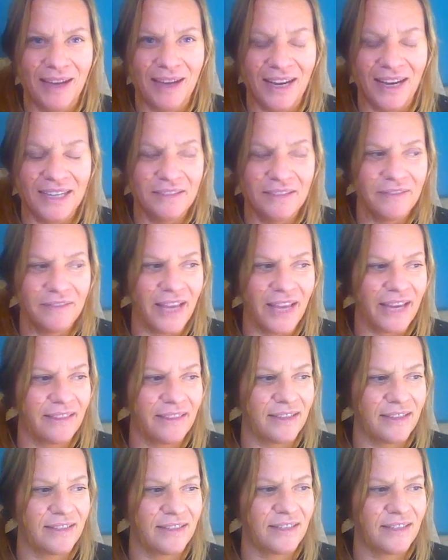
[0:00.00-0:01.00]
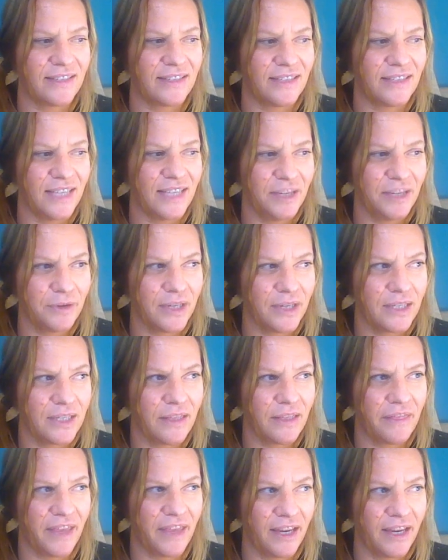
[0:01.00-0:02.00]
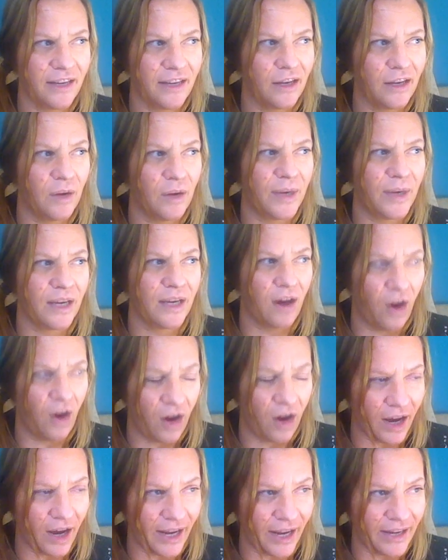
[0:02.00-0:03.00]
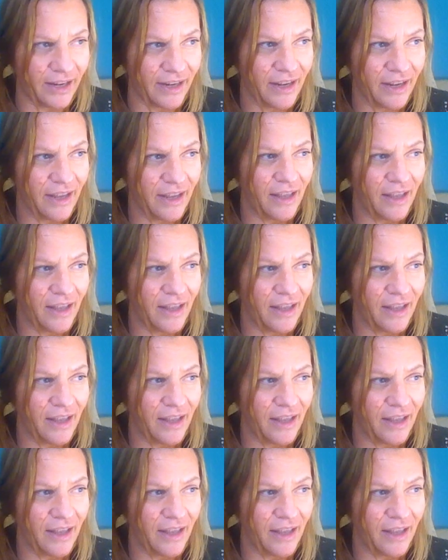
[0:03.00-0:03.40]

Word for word: Kind of like this secret thing going on